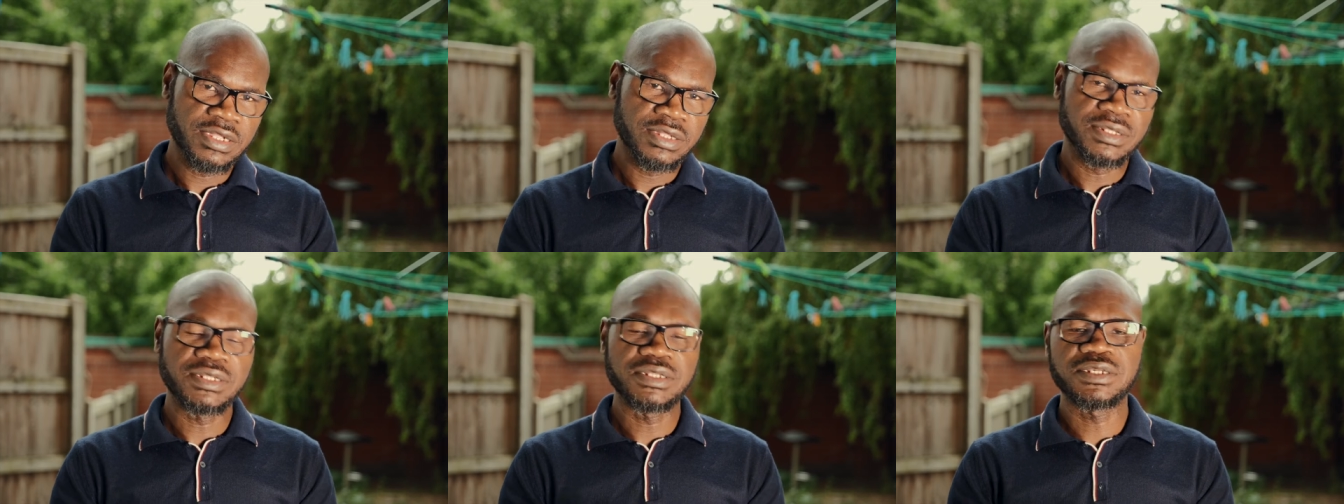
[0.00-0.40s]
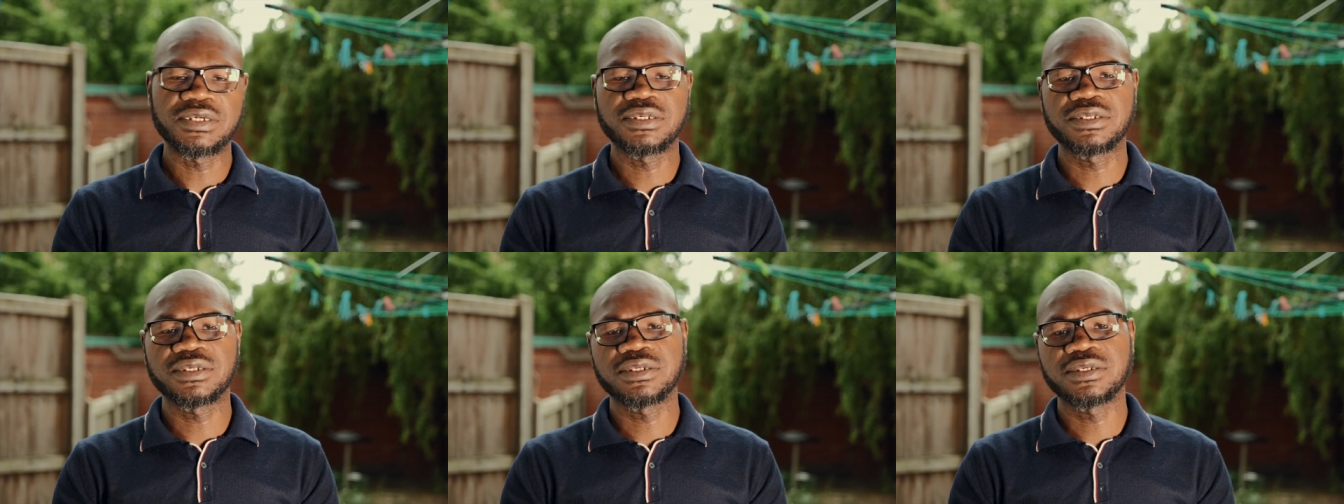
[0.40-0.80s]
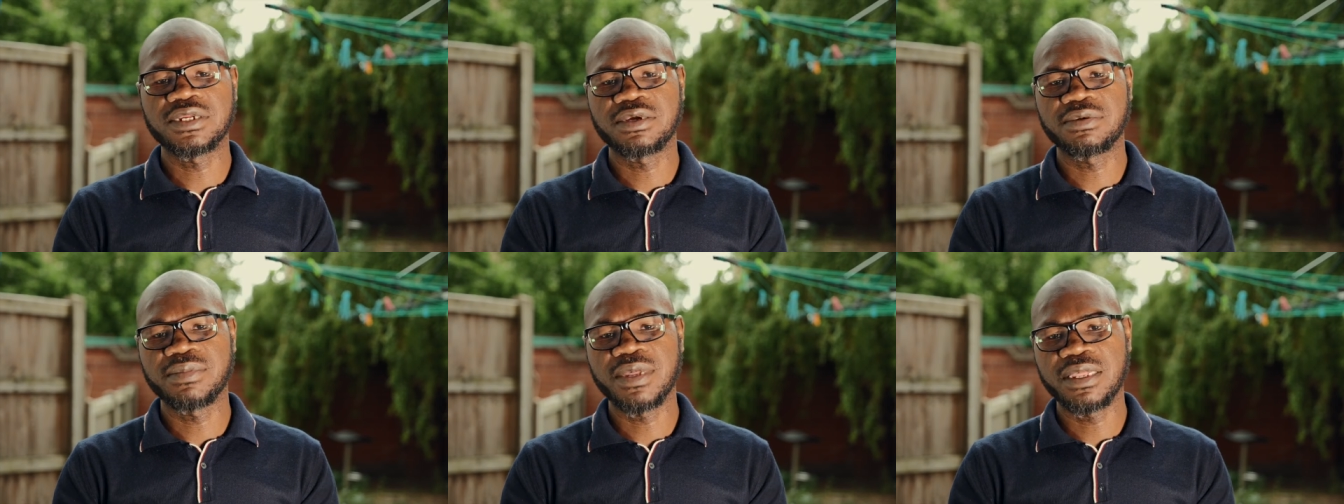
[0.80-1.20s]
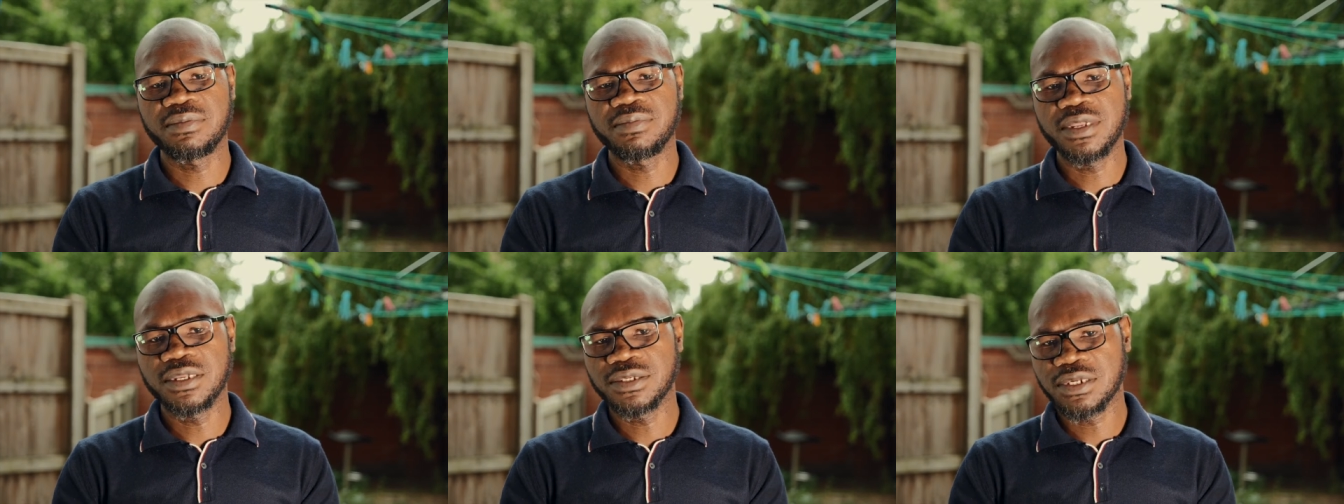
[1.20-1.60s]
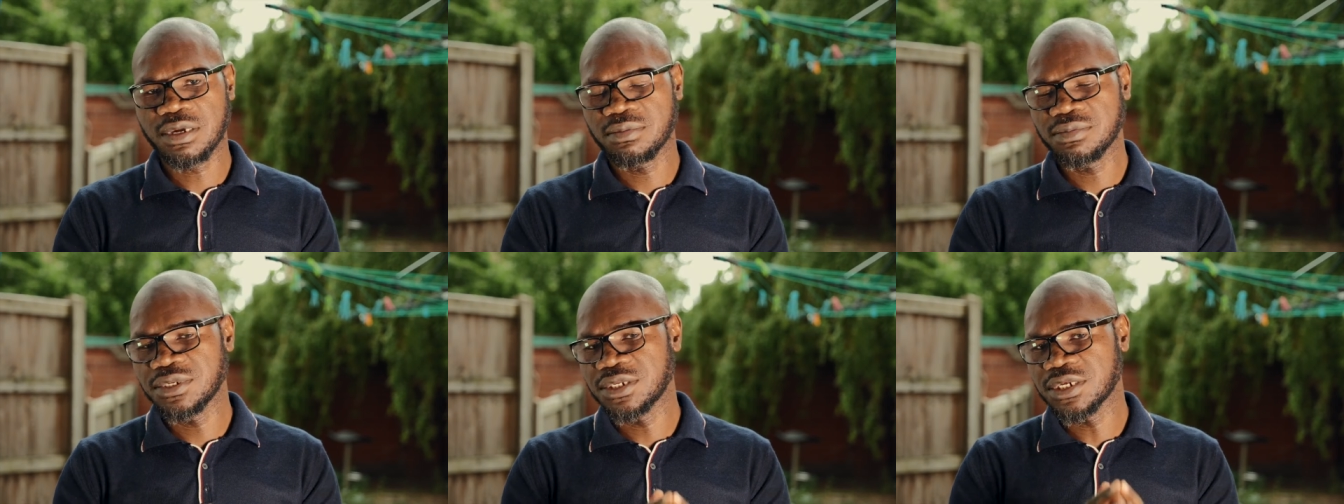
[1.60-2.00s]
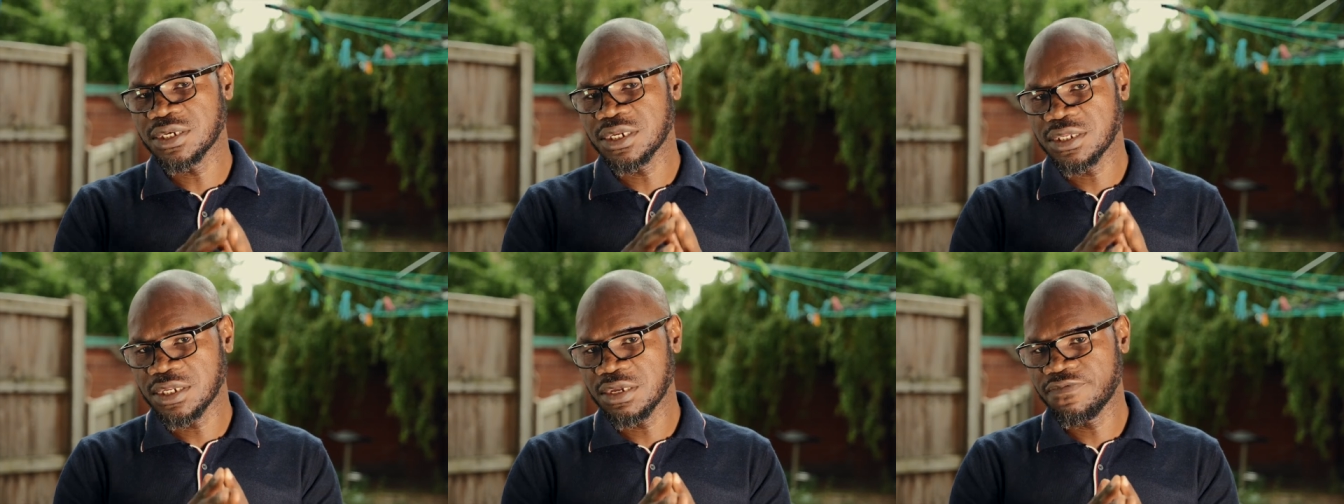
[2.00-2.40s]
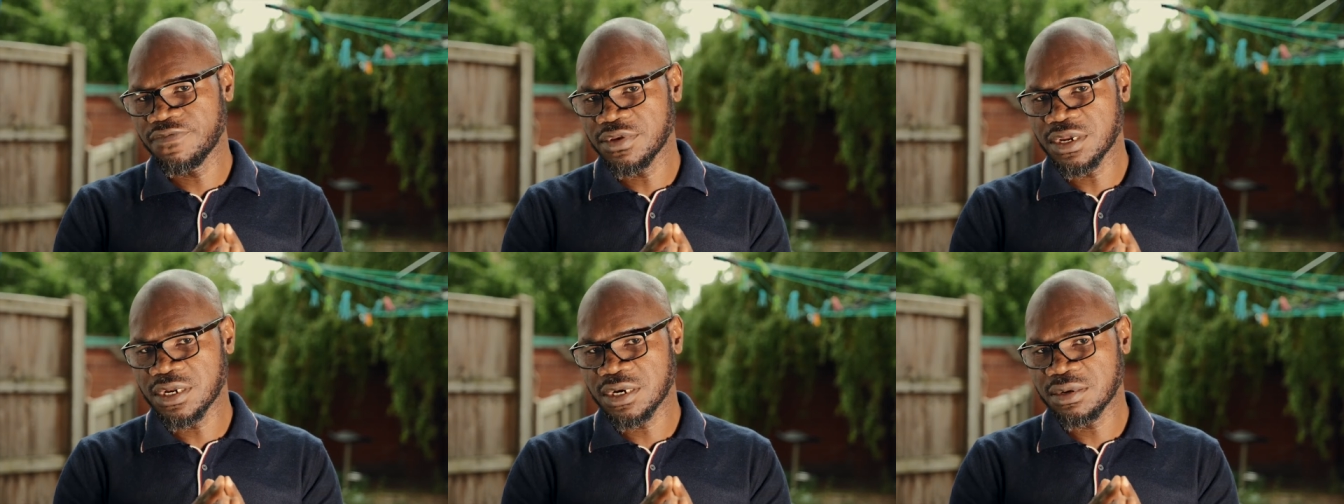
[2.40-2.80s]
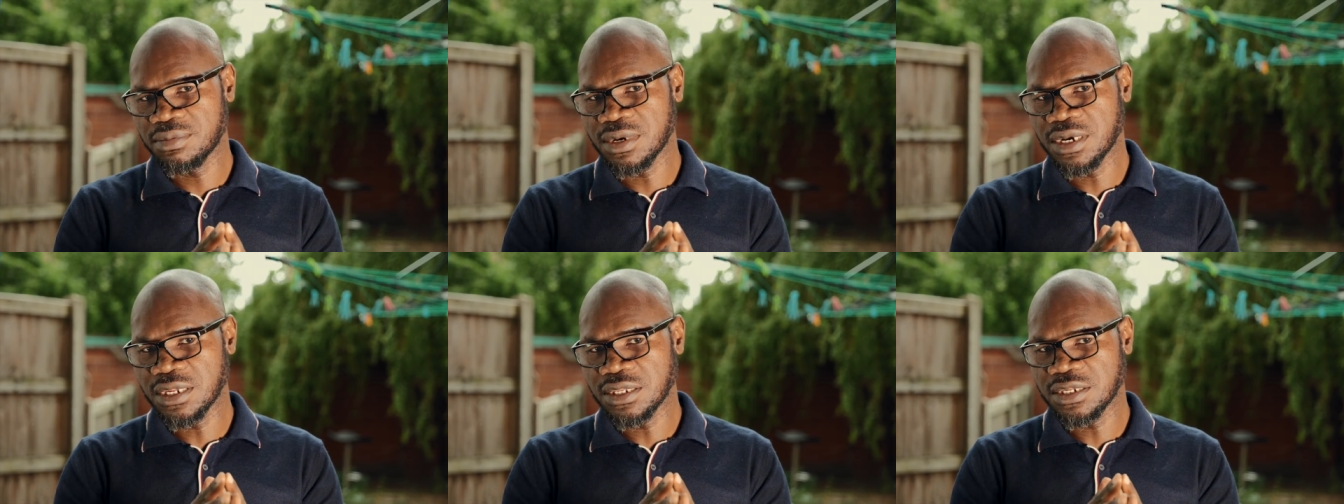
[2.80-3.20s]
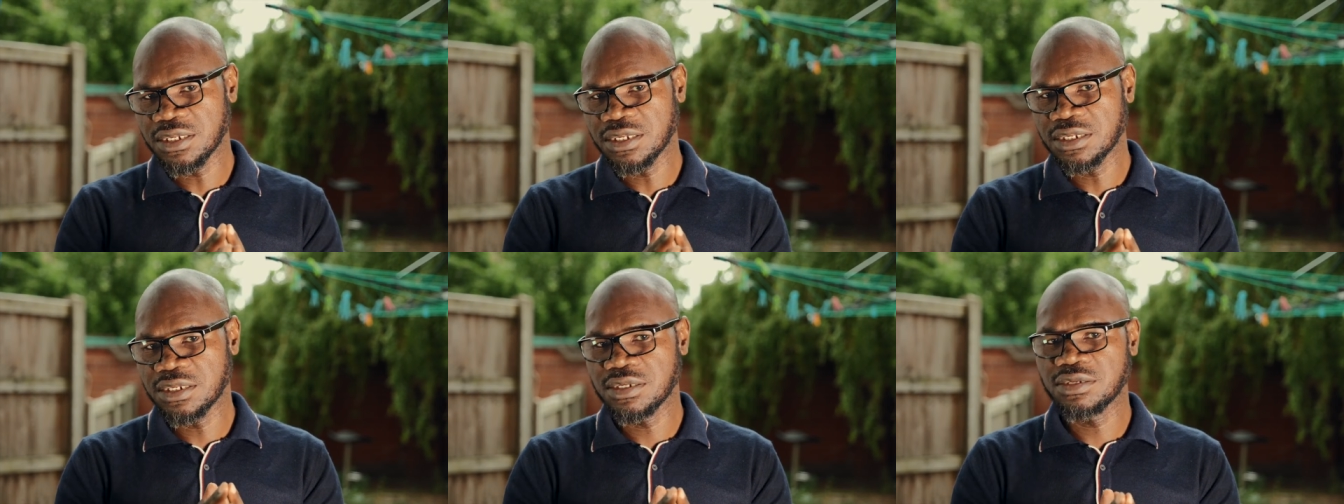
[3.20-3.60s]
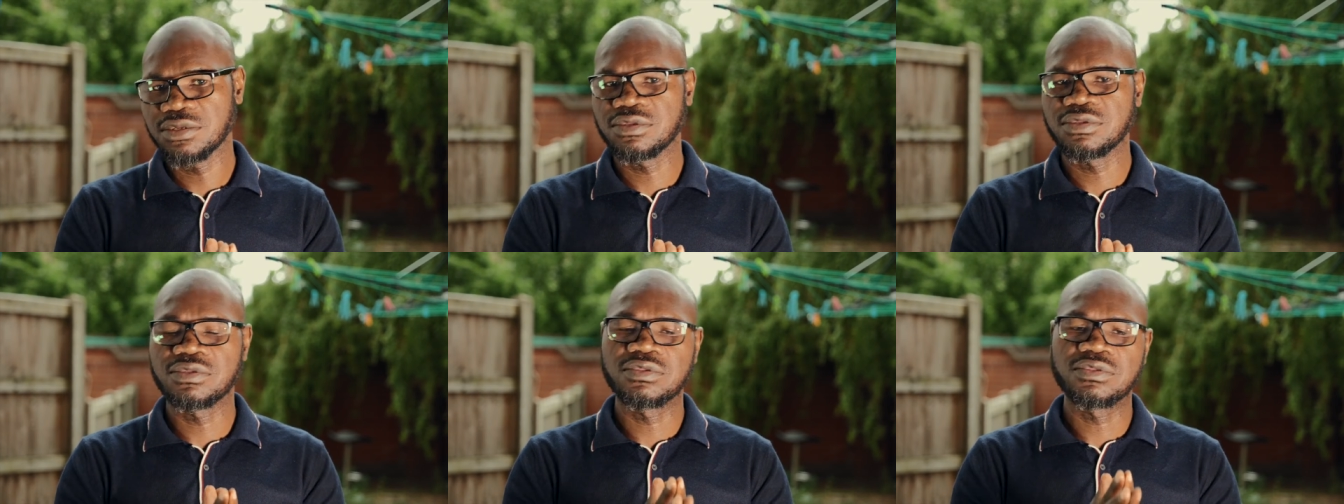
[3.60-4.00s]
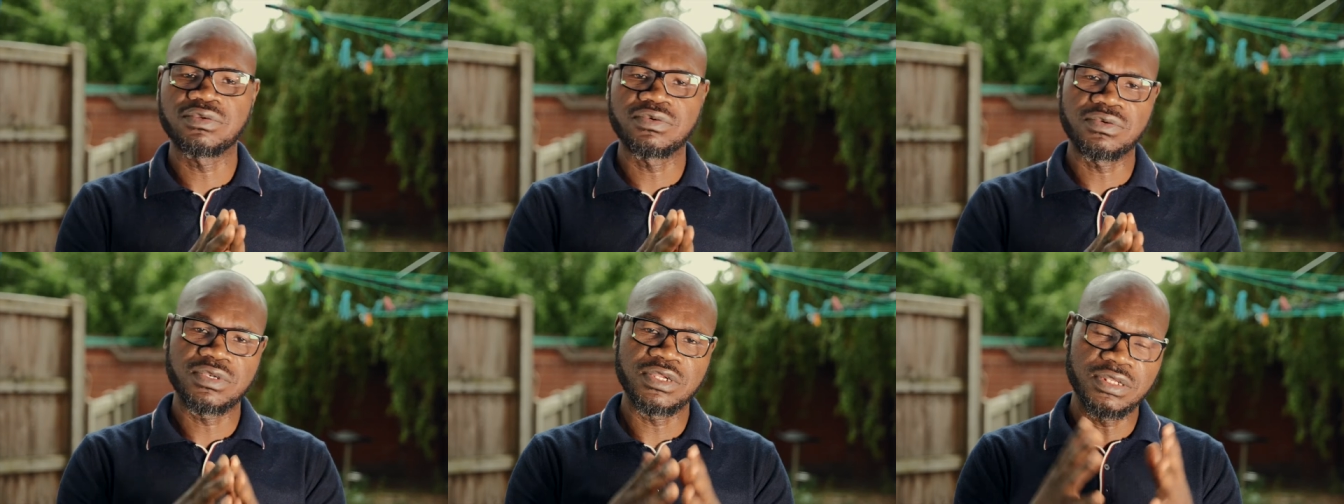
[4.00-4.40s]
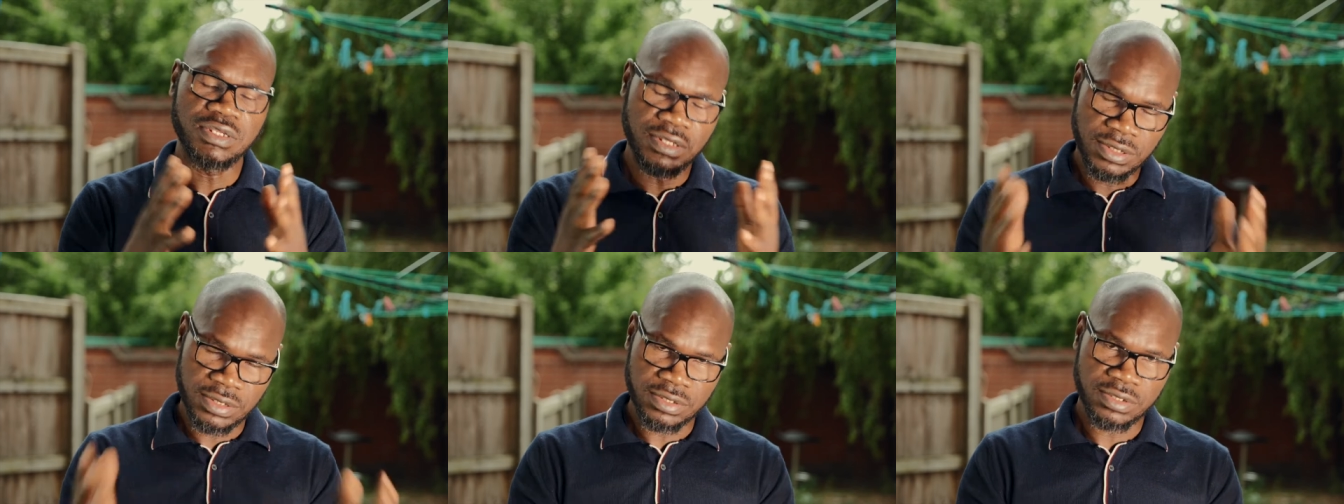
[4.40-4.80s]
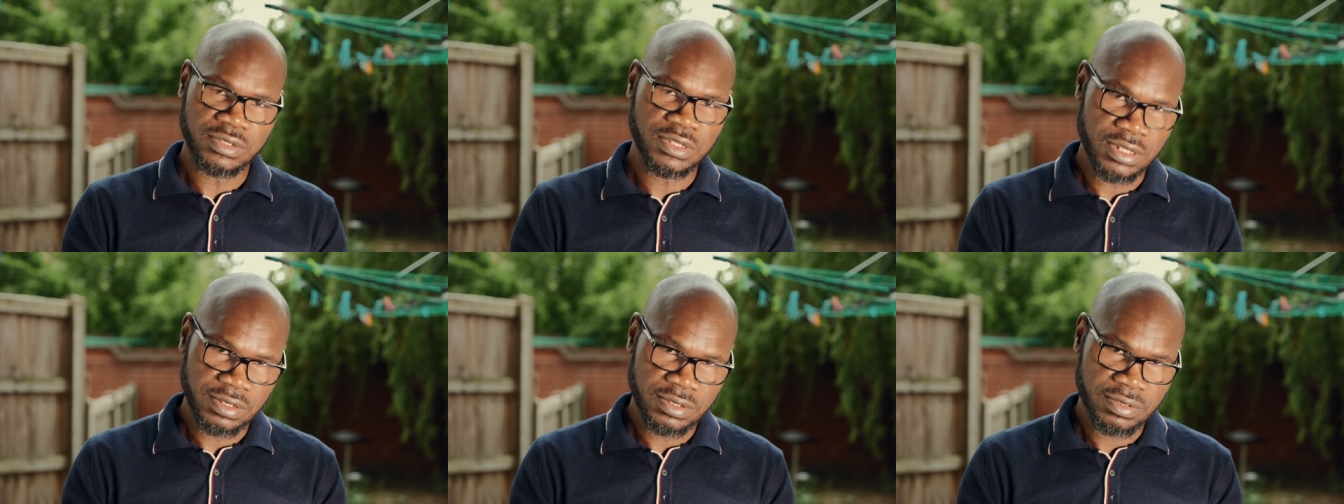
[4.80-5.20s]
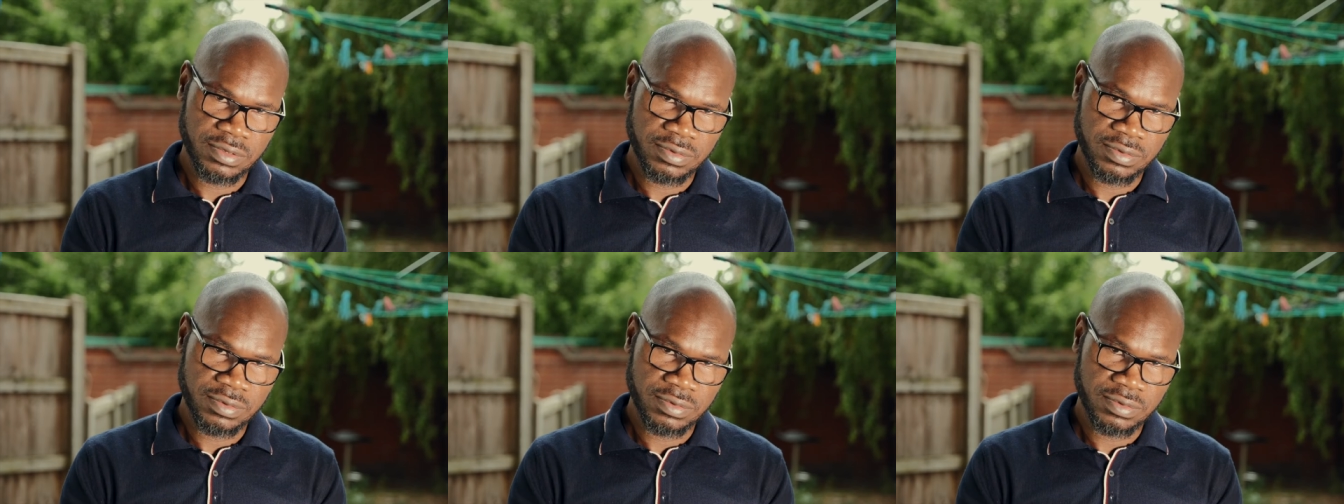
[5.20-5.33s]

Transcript: suggesting there may be some genetic vulnerability to the disorder.